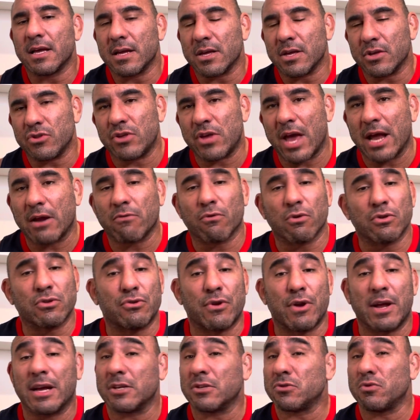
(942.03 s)
Jake
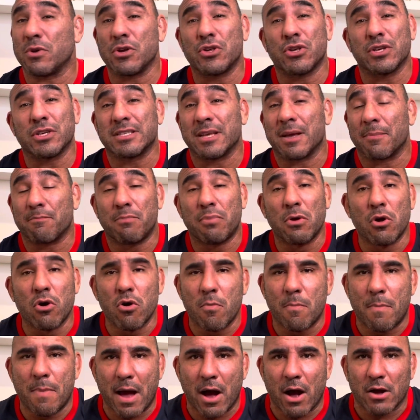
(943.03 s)
Rodriguez, which is a
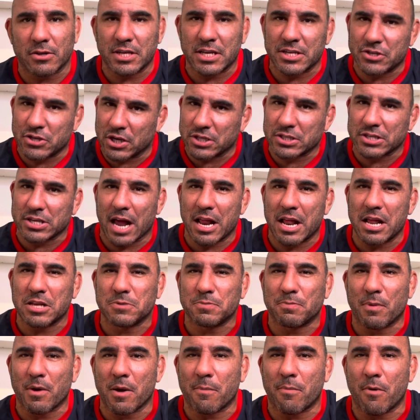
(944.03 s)
blue belt. He just got his
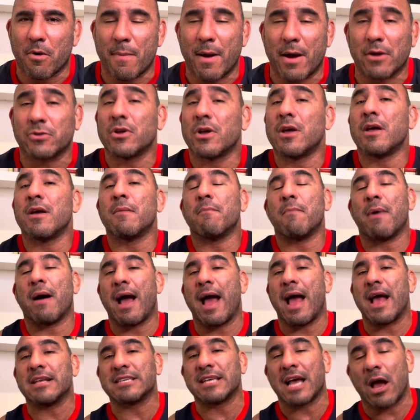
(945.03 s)
purple belt.
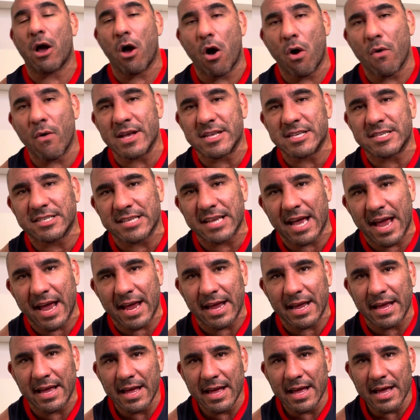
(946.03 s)
But as I always
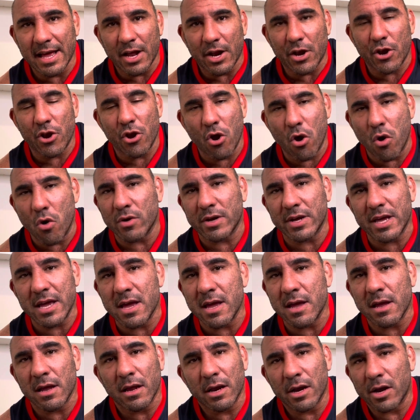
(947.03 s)
say, no
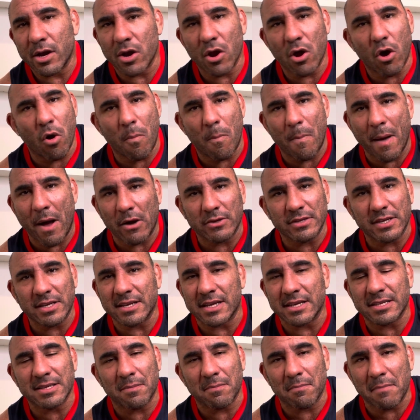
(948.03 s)
gi, no belt. It
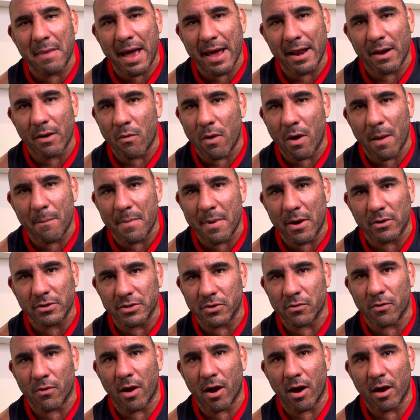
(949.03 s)
doesn't matter what belt
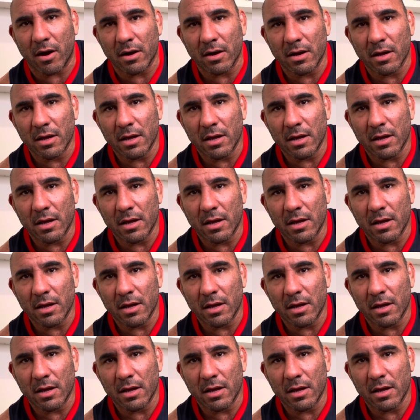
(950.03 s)
you are.